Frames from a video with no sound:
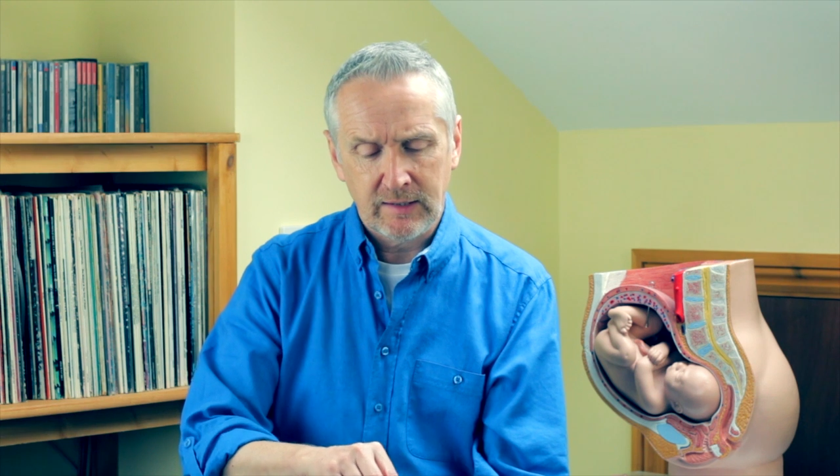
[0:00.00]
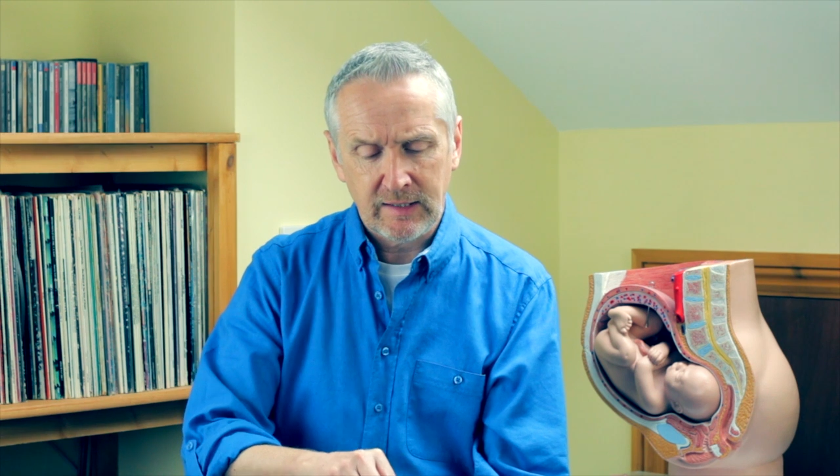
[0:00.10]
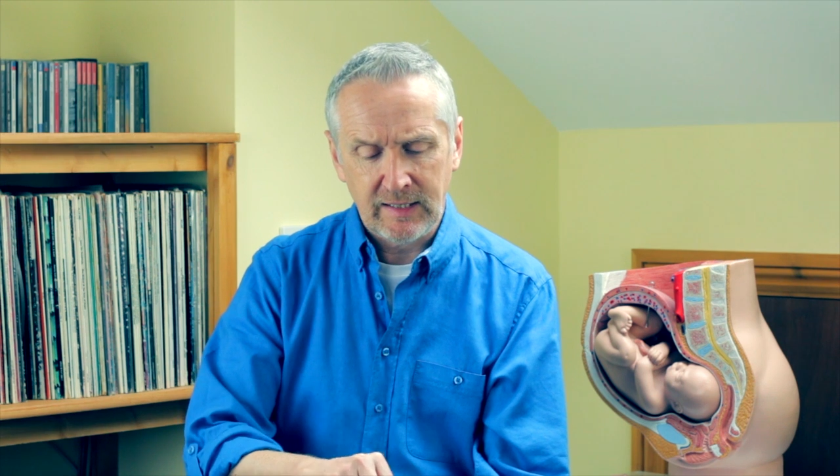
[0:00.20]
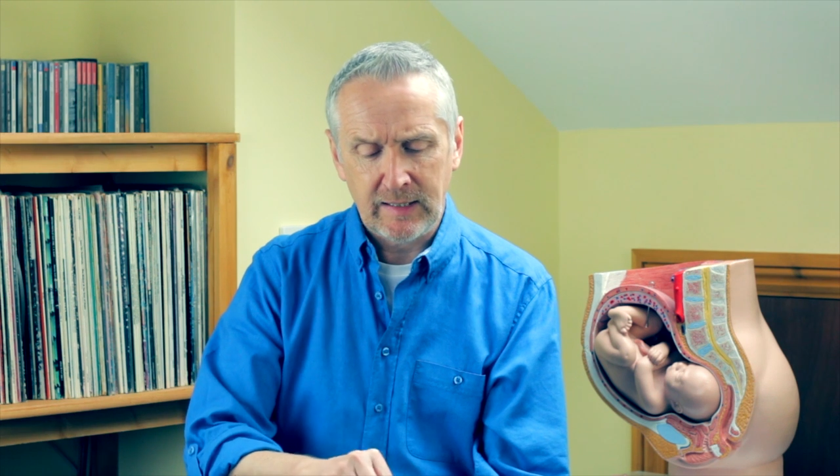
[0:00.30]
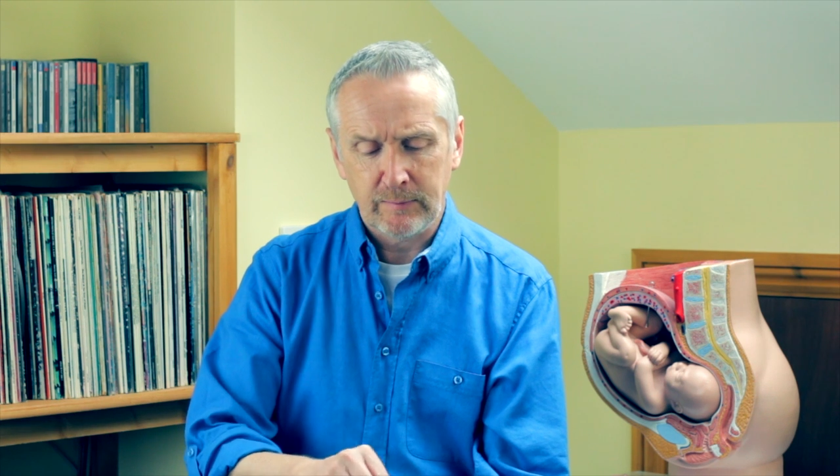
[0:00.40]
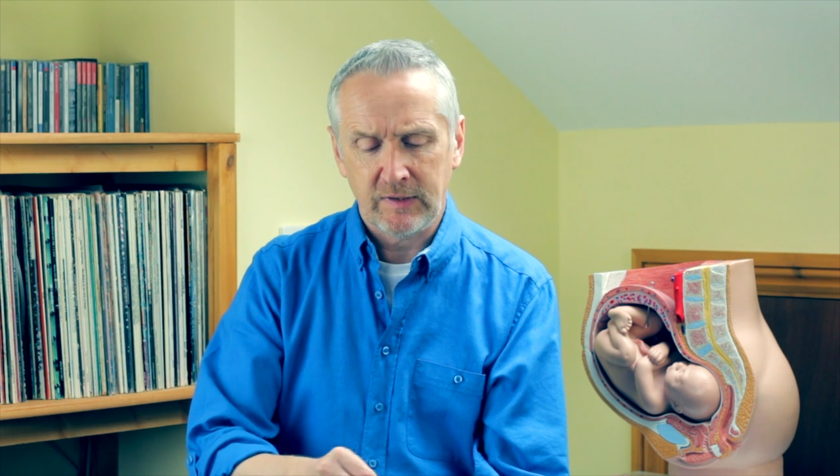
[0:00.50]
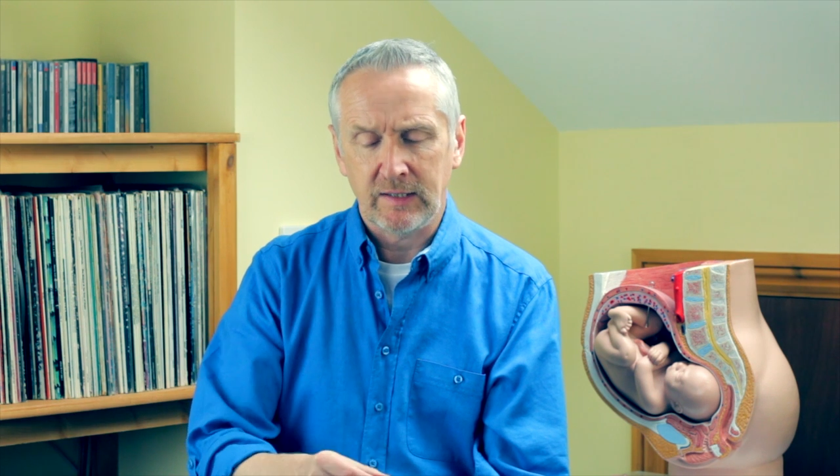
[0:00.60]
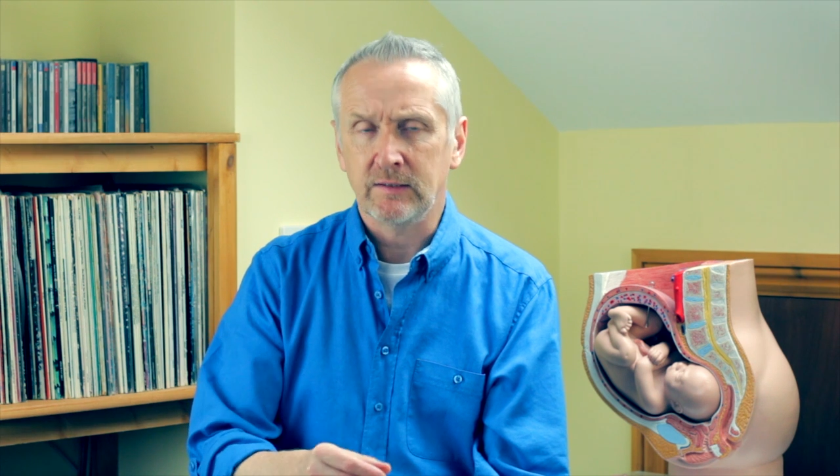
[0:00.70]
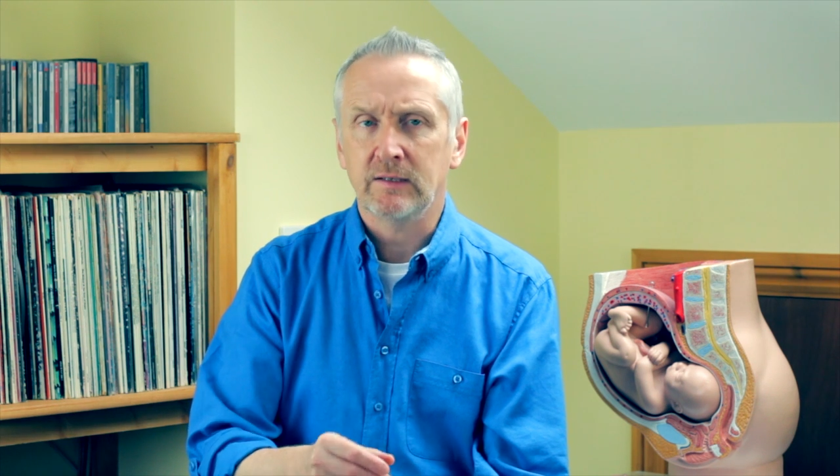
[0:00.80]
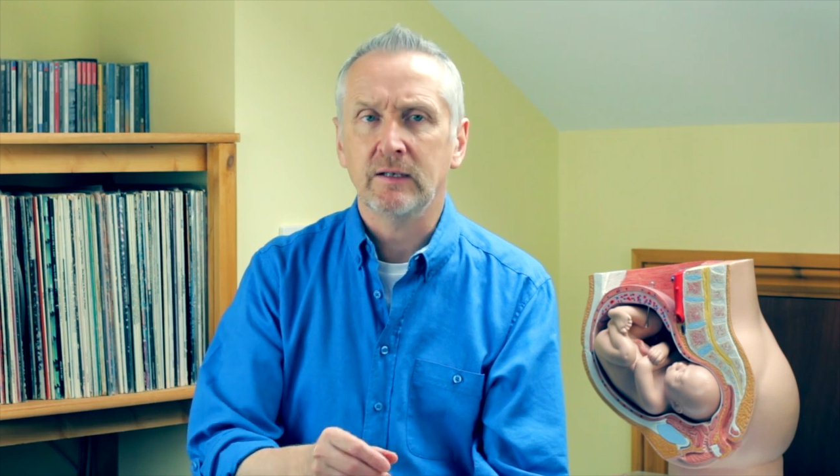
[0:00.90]
clamped
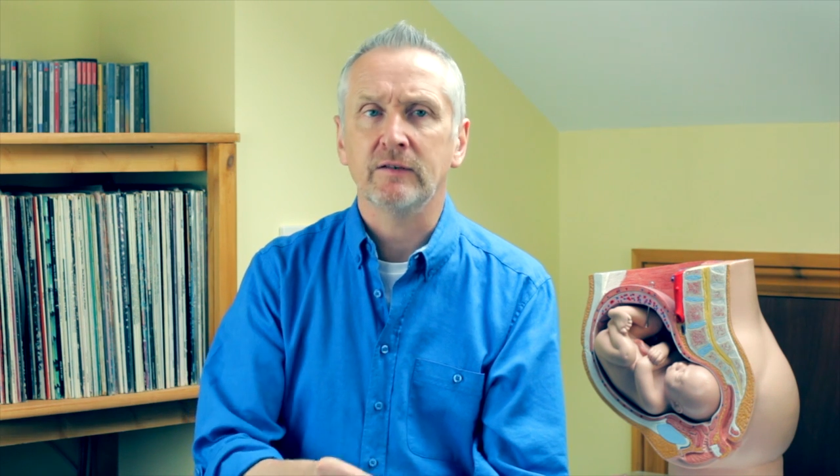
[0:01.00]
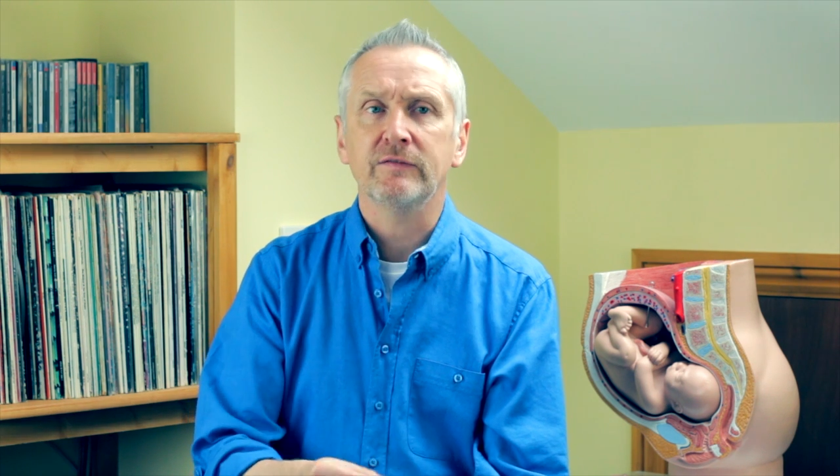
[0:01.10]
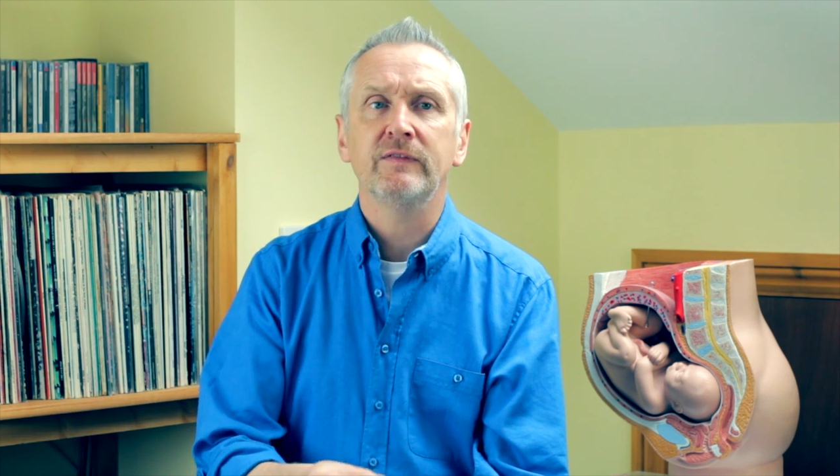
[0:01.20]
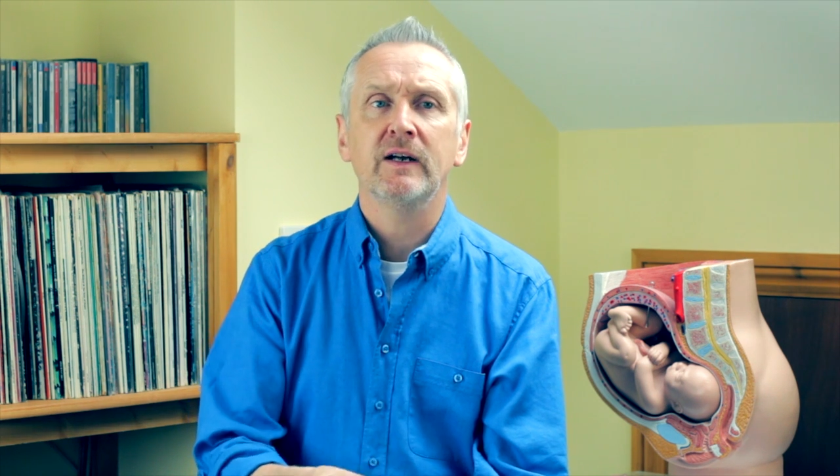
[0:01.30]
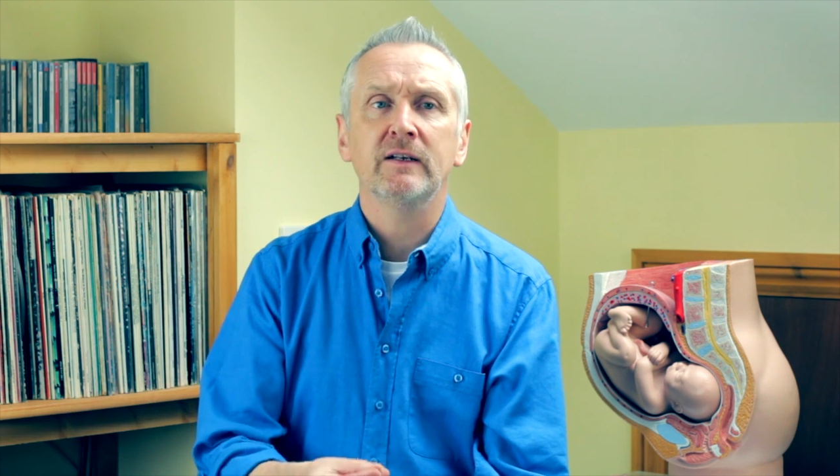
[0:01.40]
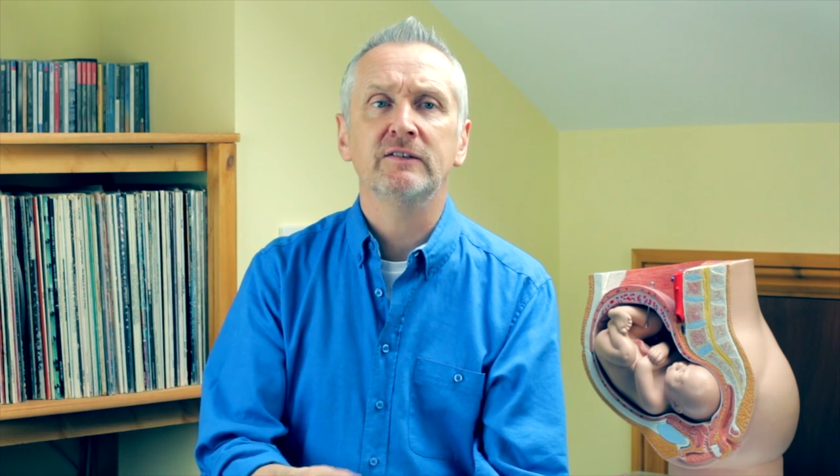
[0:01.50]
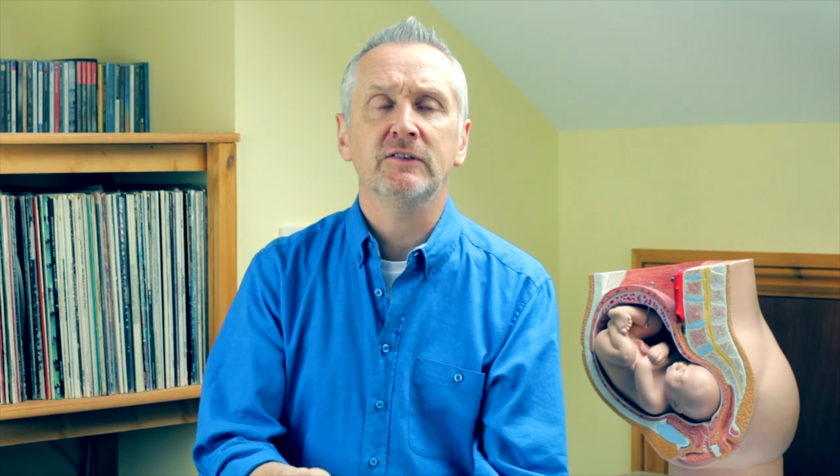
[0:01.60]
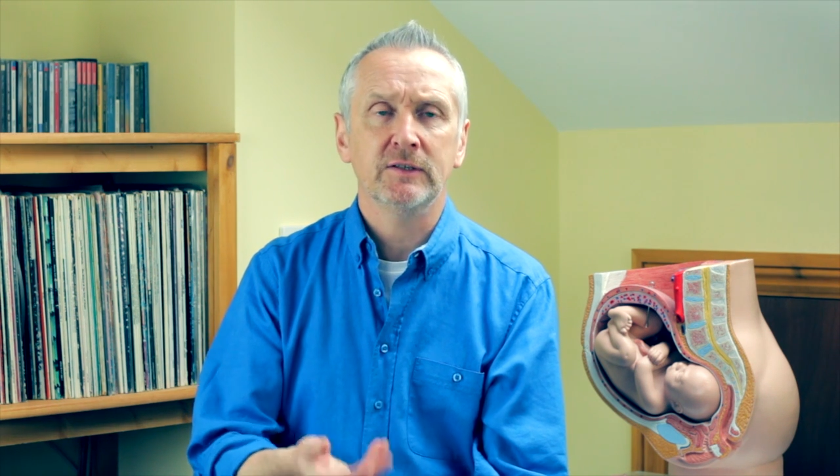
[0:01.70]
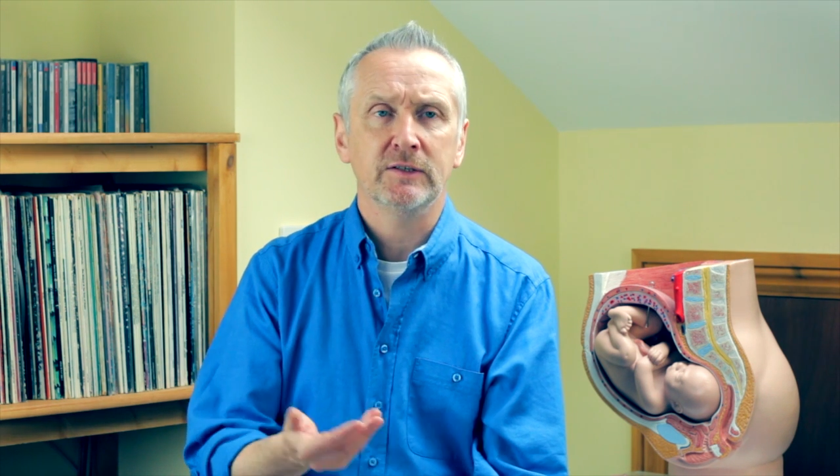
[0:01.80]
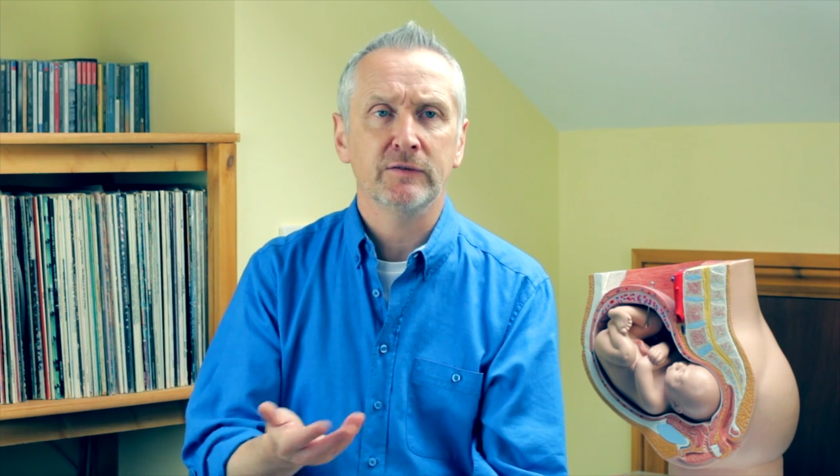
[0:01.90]
and cut fairly
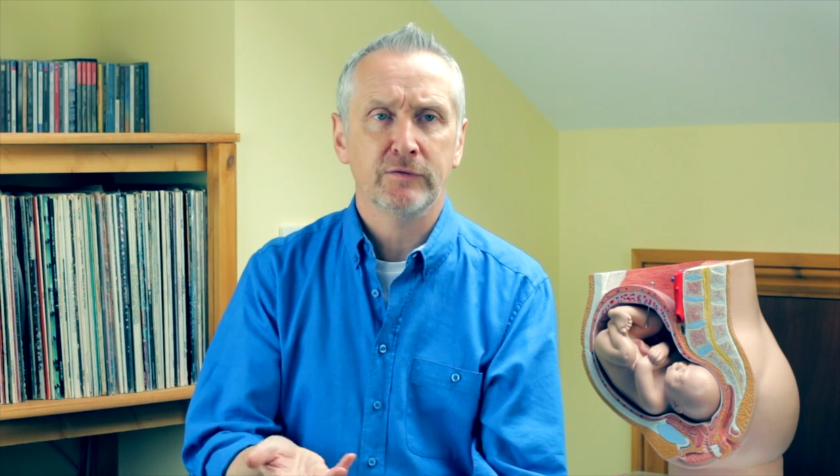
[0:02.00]
suddenly in the